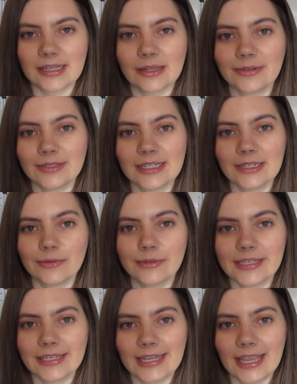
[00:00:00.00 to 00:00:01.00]
So in
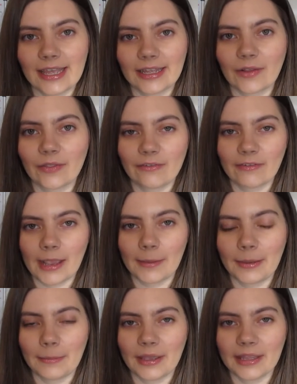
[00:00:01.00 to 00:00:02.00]
order to get on the
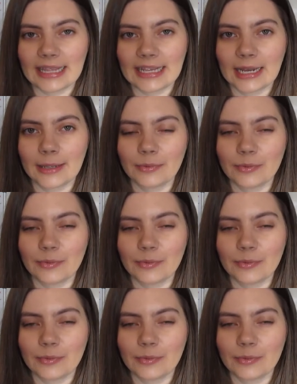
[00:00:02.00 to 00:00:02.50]
VIP birthday club,